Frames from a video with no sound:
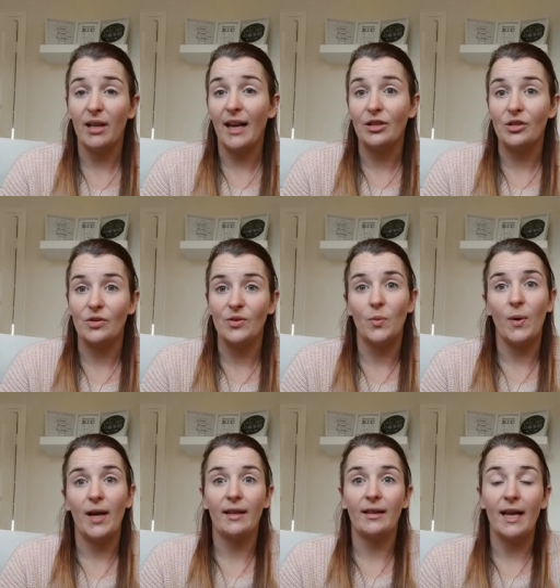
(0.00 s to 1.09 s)
connections
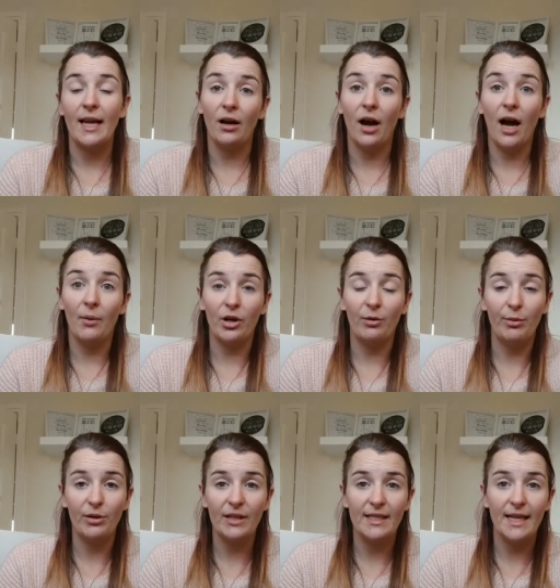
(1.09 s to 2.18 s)
with in our
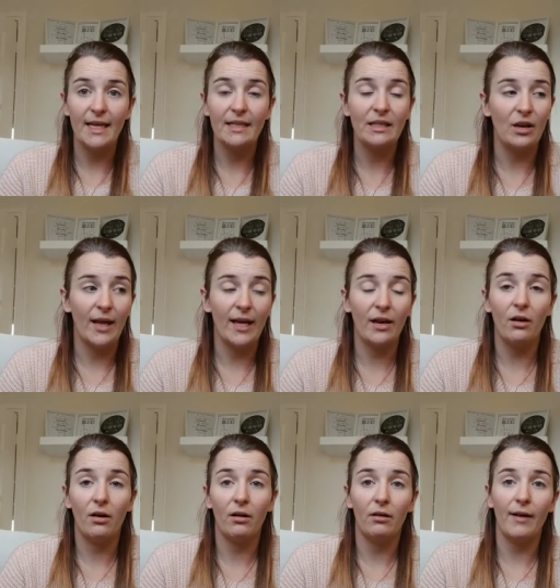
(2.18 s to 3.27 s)
community, so like
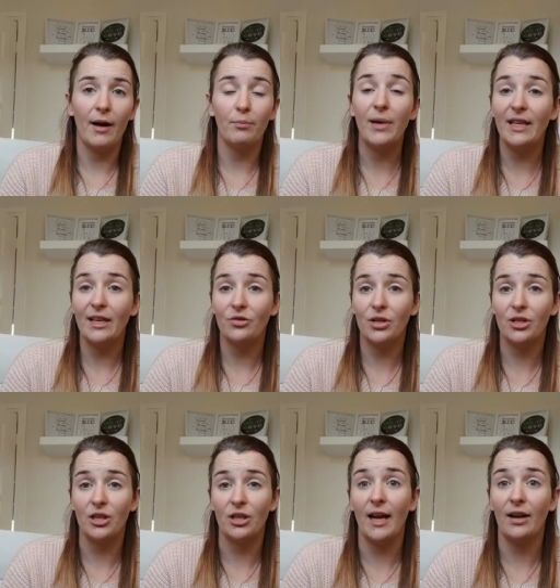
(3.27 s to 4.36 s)
our
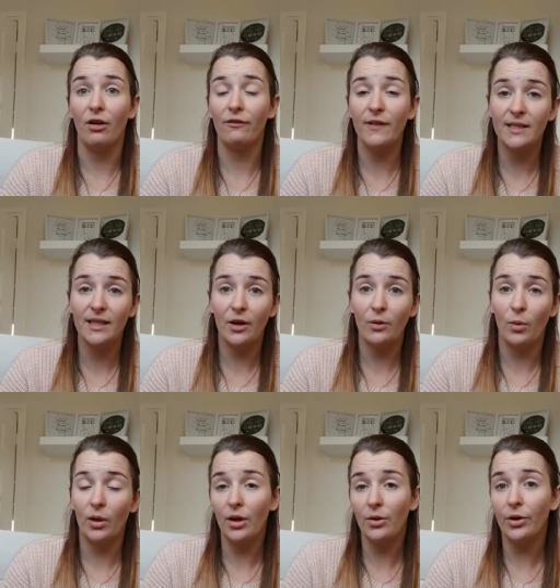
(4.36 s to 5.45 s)
paediatrician and our physio
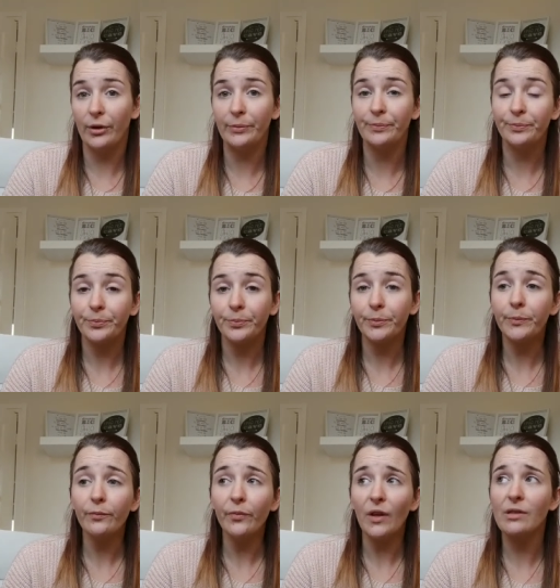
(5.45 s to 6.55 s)
who are local,
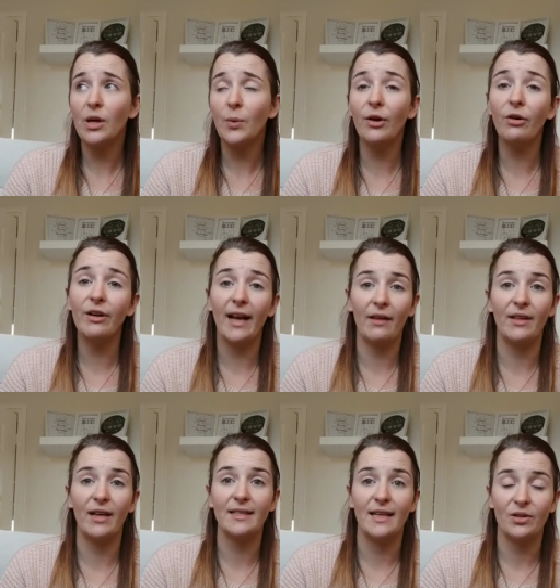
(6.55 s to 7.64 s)
so we already have
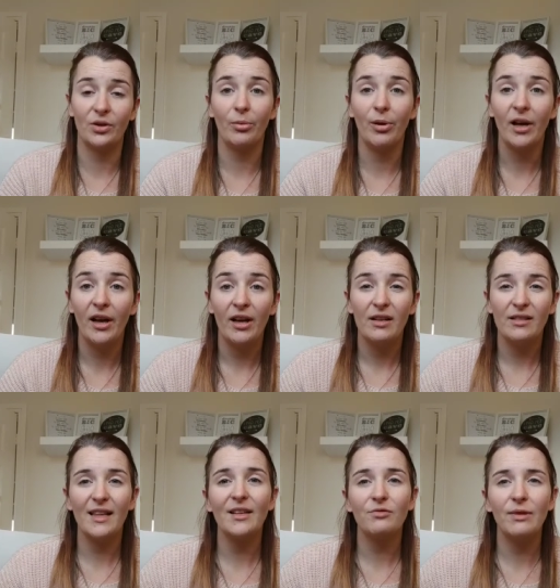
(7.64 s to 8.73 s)
that set up.
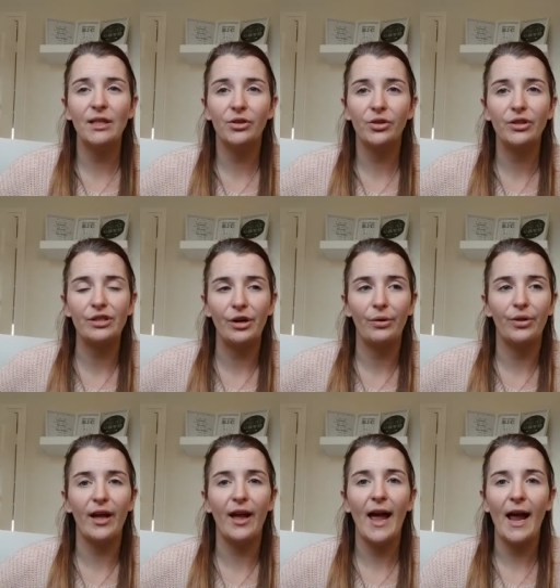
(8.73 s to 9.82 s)
So that's really good to know
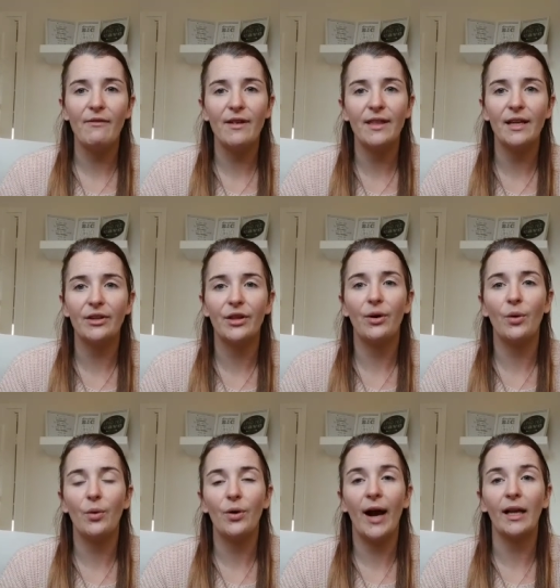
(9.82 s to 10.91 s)
that everything that
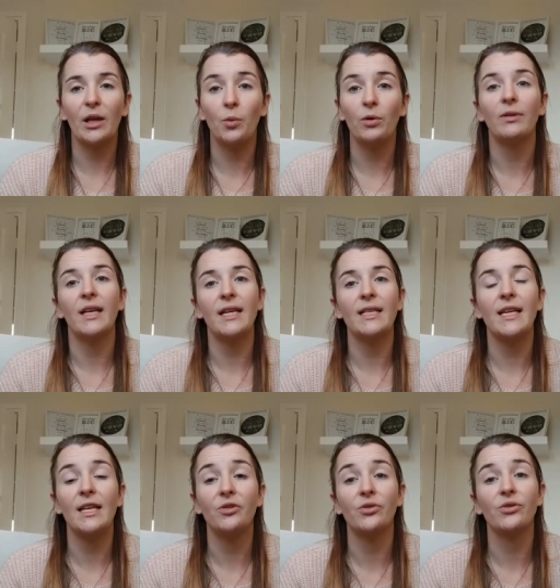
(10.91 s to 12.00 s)
Callum will need
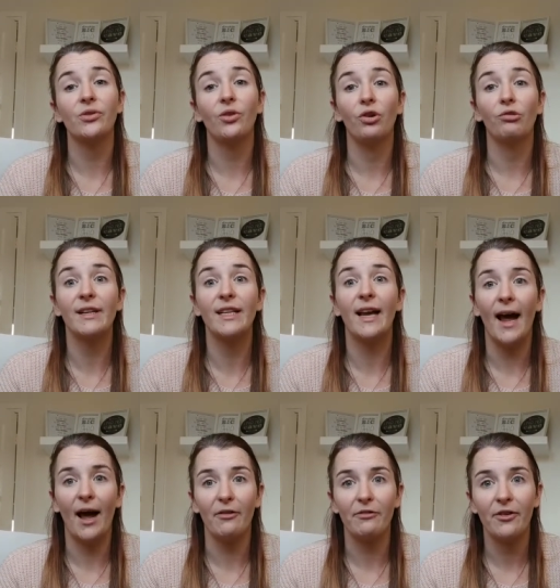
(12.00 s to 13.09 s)
he does already
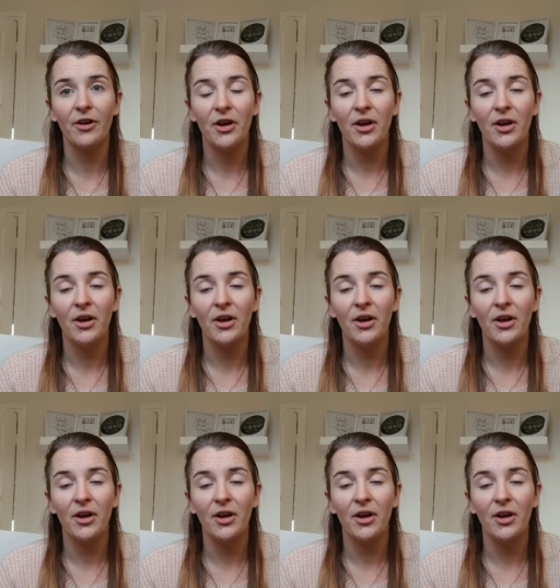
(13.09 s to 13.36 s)
have,